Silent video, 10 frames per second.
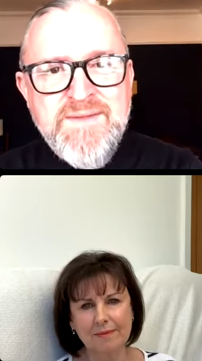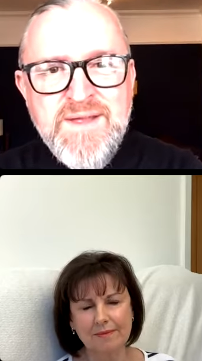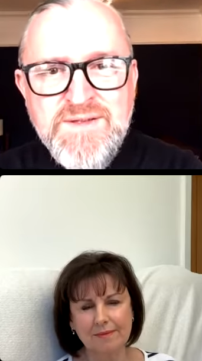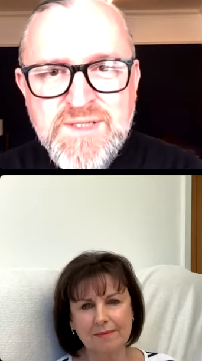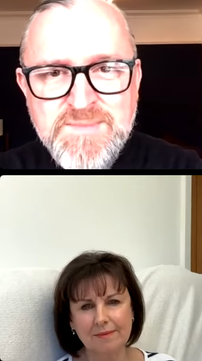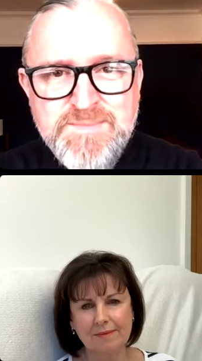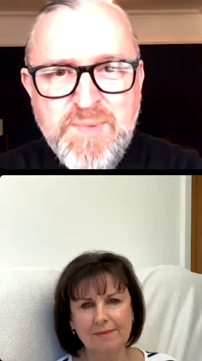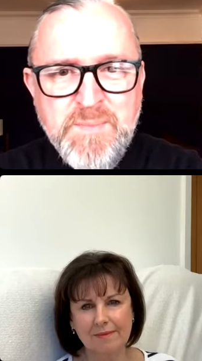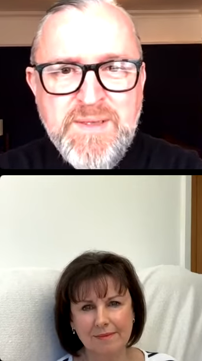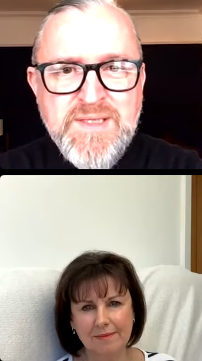Speaker 1: than just
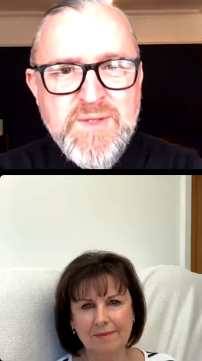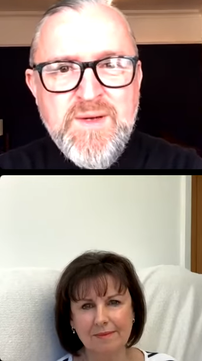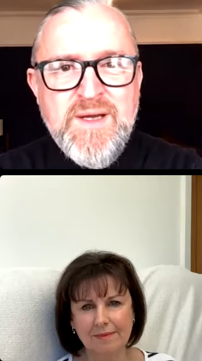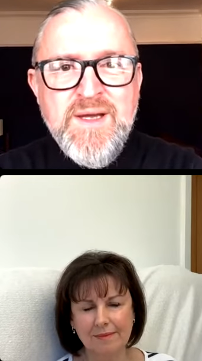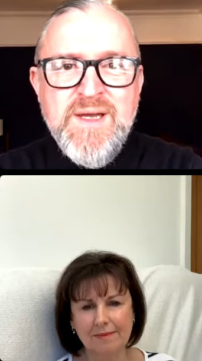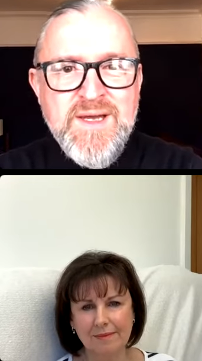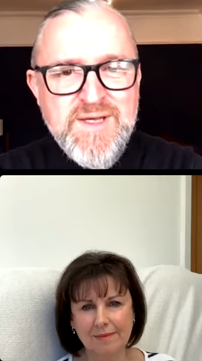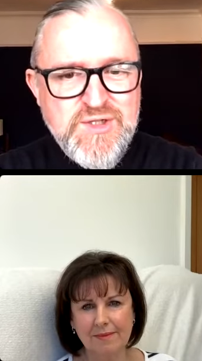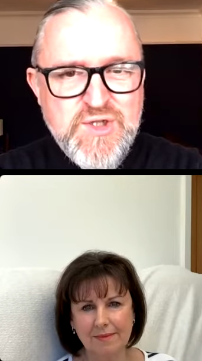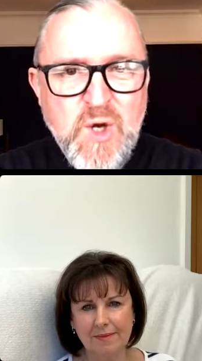popping to a
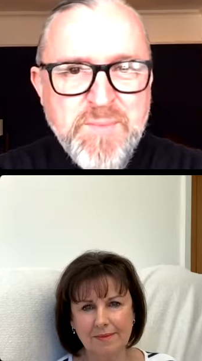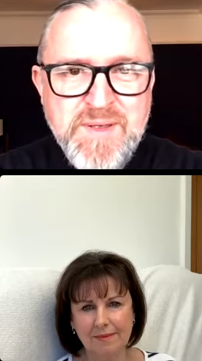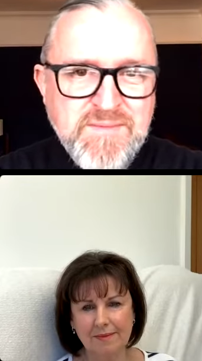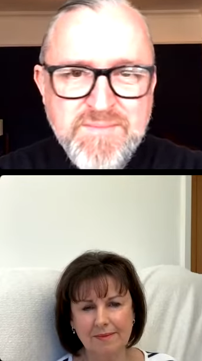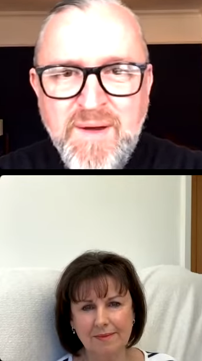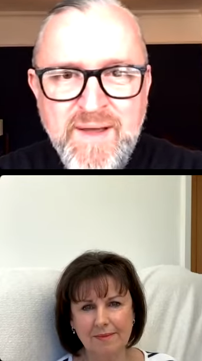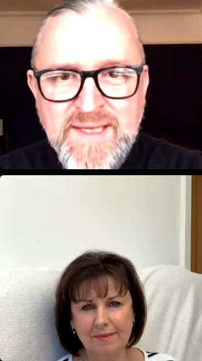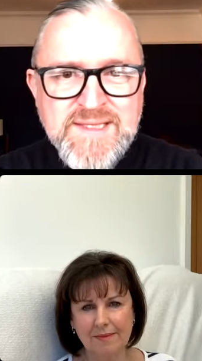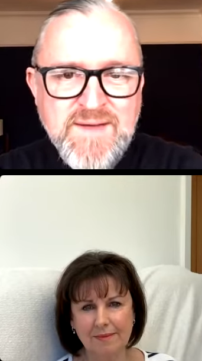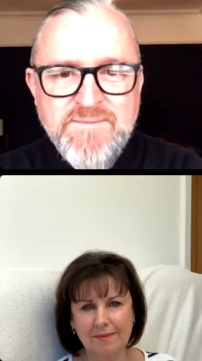shop and
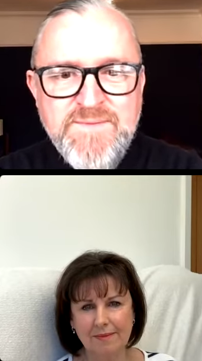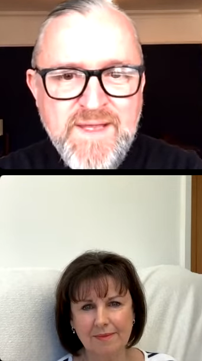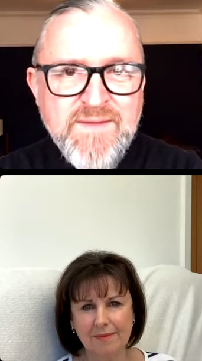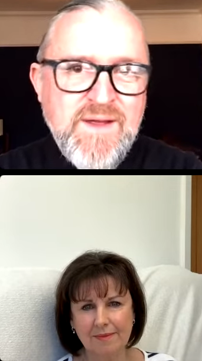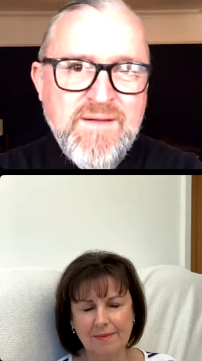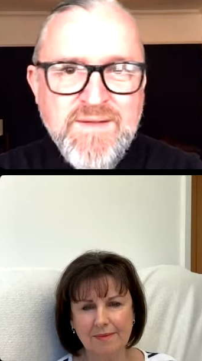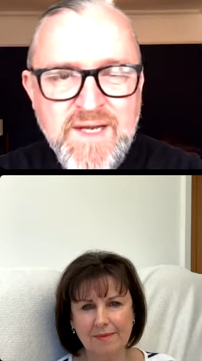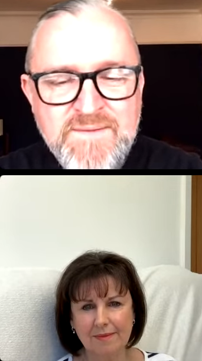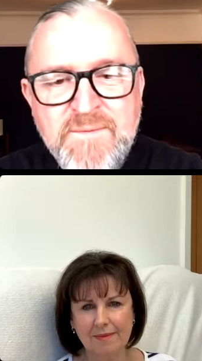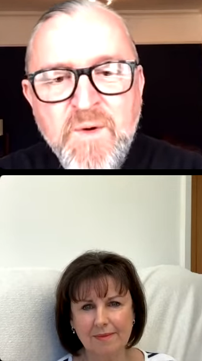buying something that
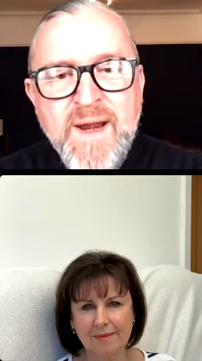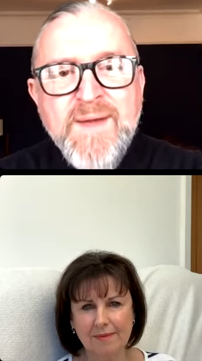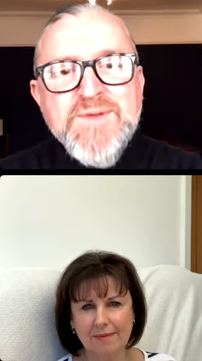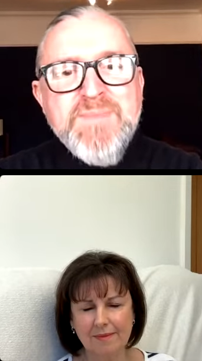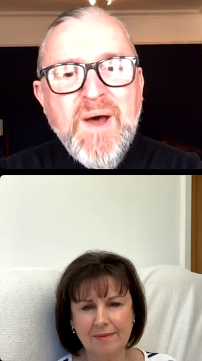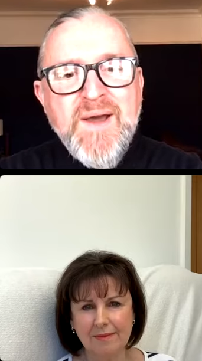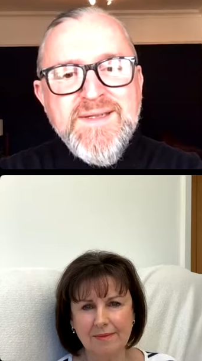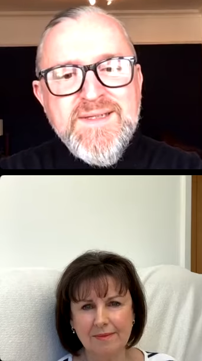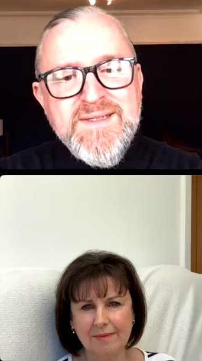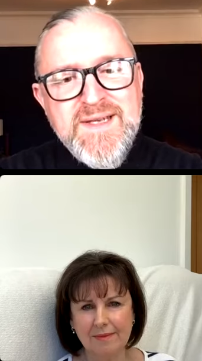kind of everyone else
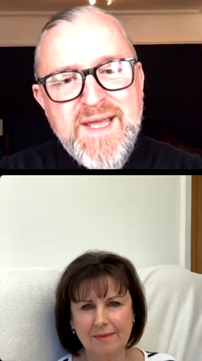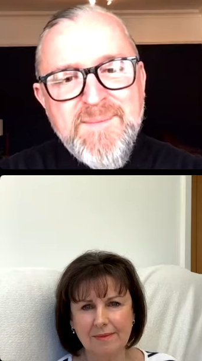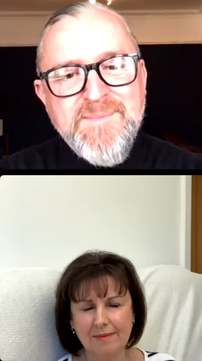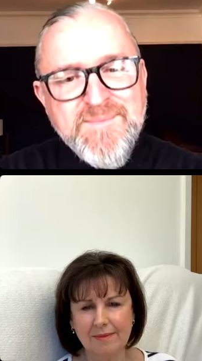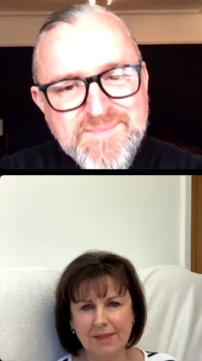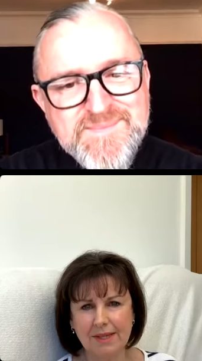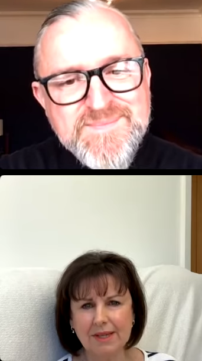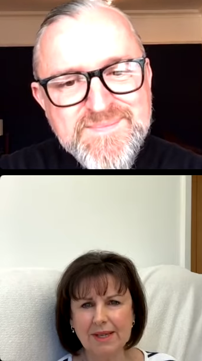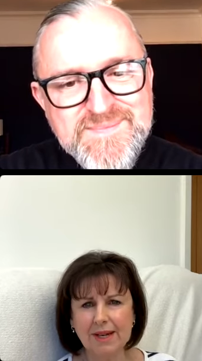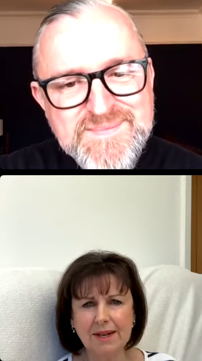buys, isn't it?
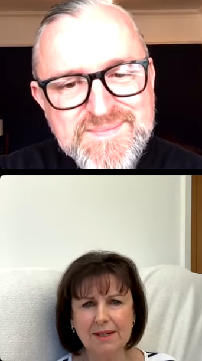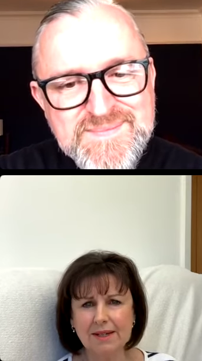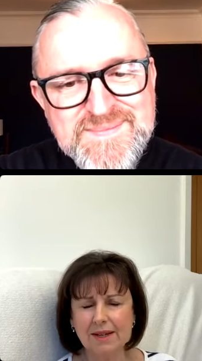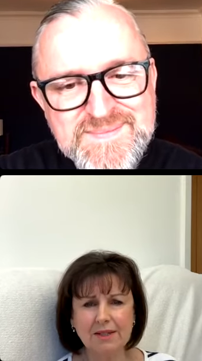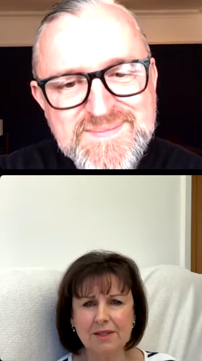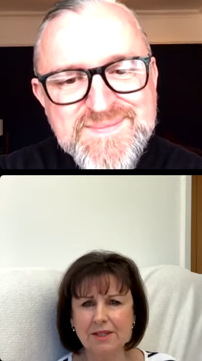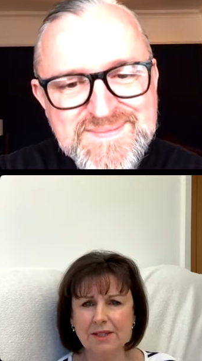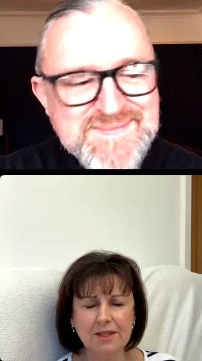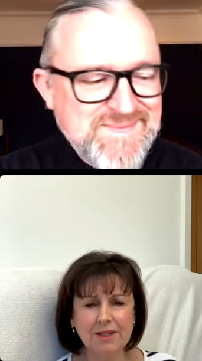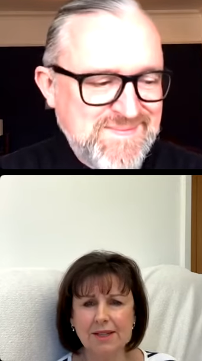
Speaker 2: Yeah, and
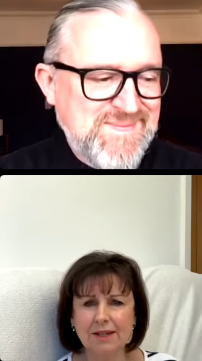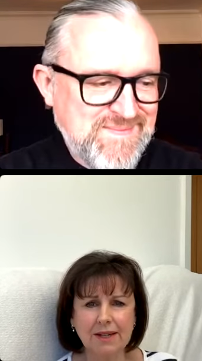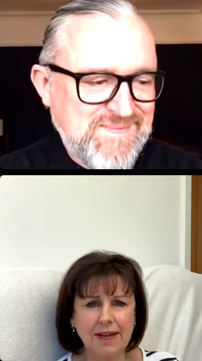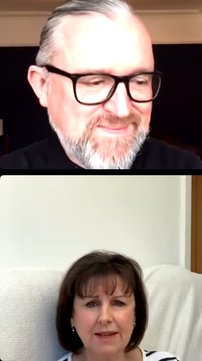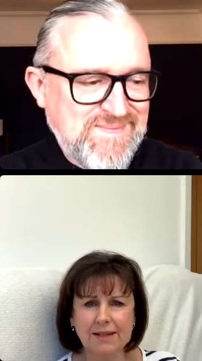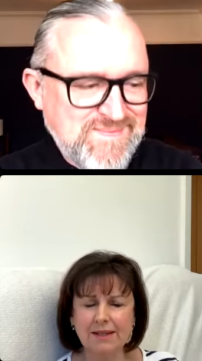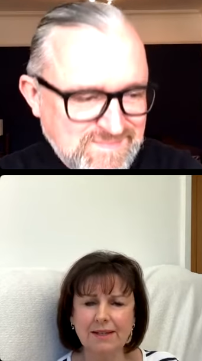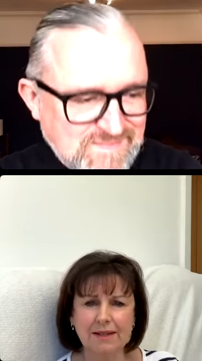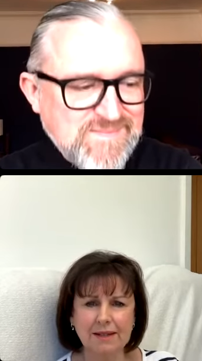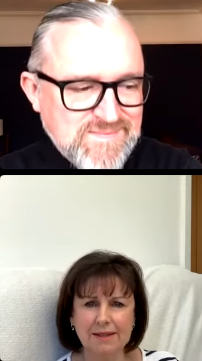just just sending
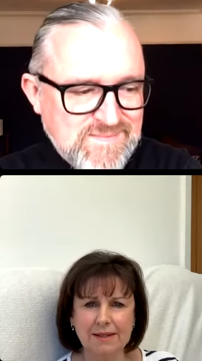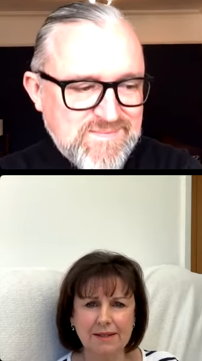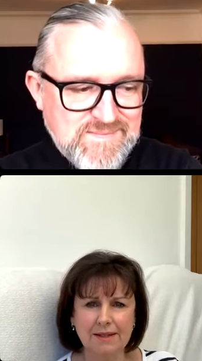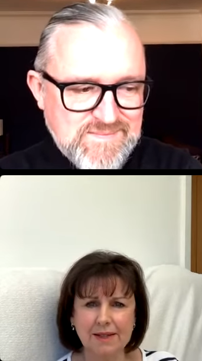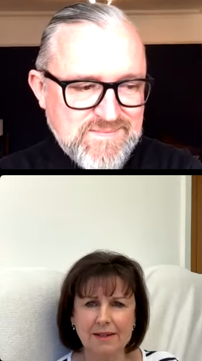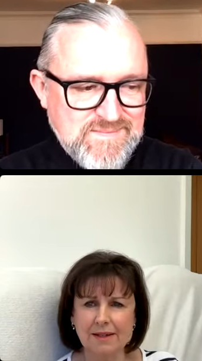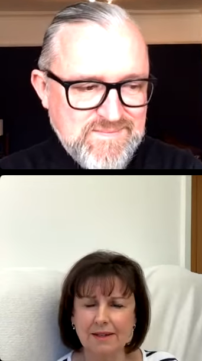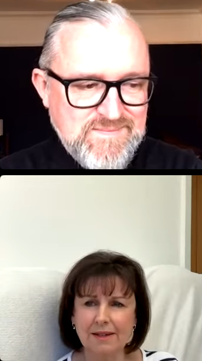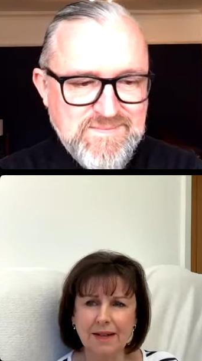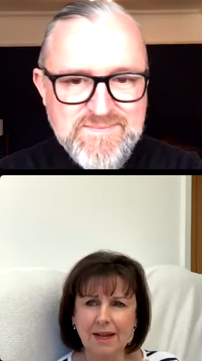anything that's
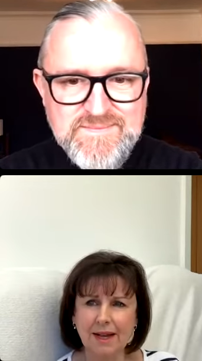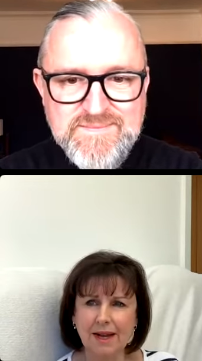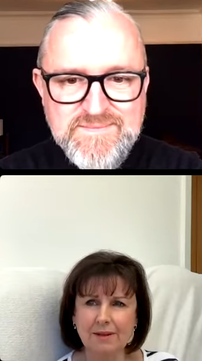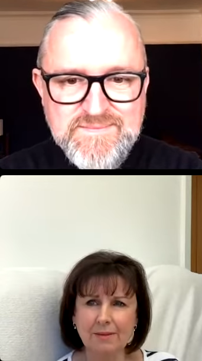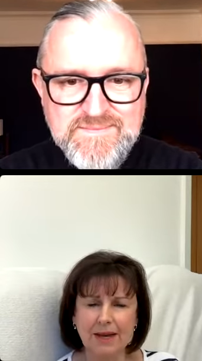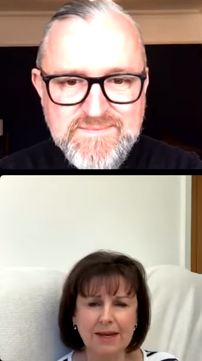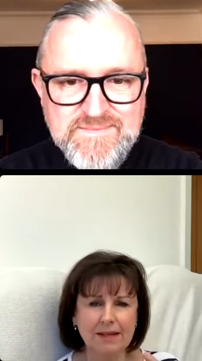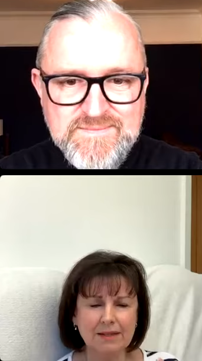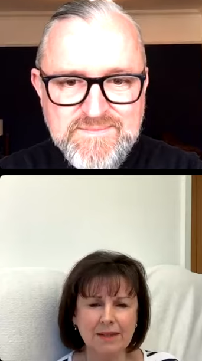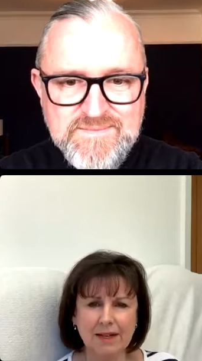either
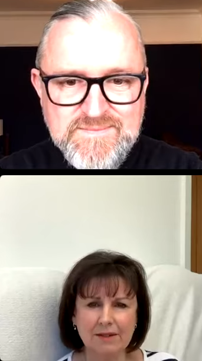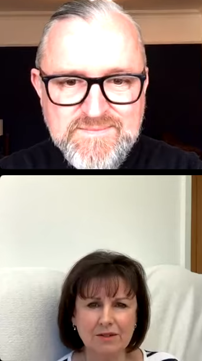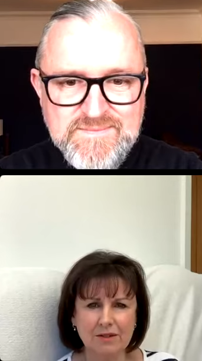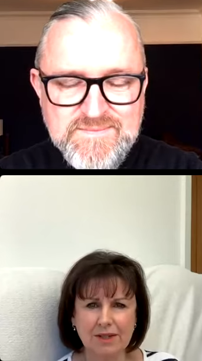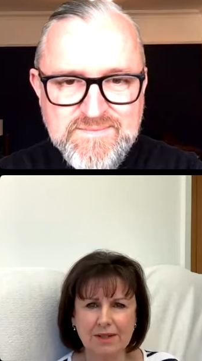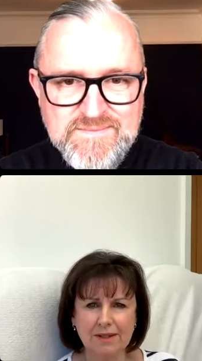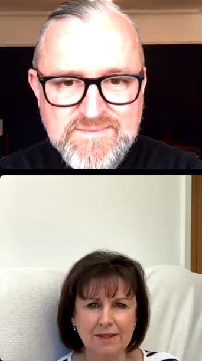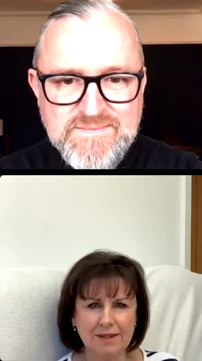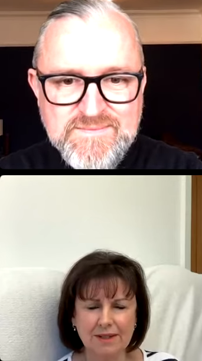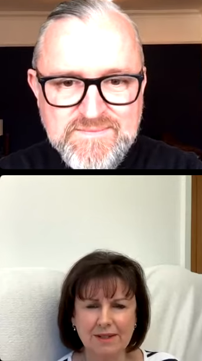handmade and
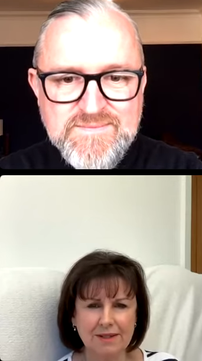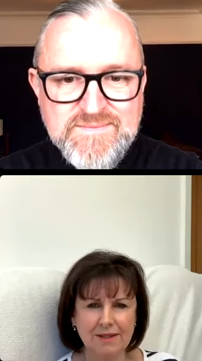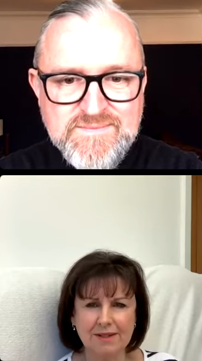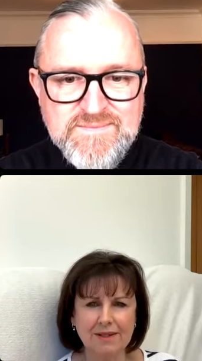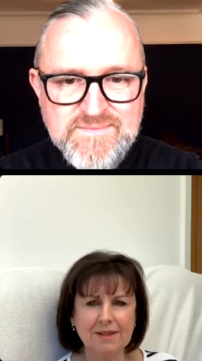handwritten. It's just there's